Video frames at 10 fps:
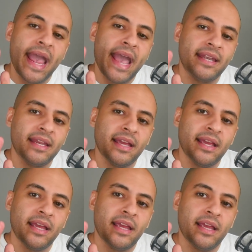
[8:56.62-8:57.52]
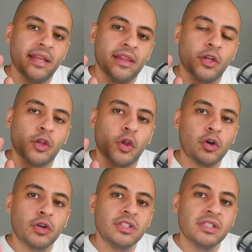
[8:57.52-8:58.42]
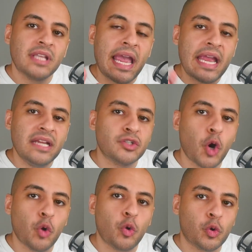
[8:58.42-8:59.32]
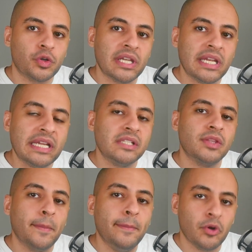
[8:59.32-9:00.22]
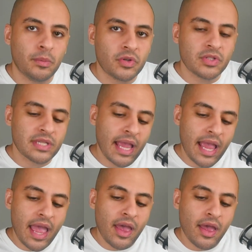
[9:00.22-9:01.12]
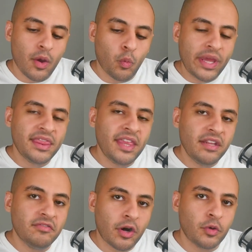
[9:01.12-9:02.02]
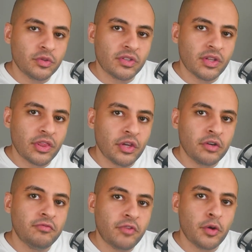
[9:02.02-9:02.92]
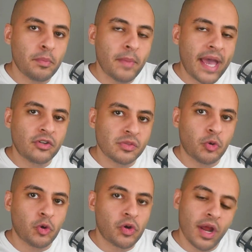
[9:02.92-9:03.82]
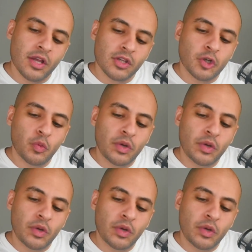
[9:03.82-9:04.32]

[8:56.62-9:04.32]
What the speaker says: and the largest age cohort is the boomers, when they vote, their vote matters more. So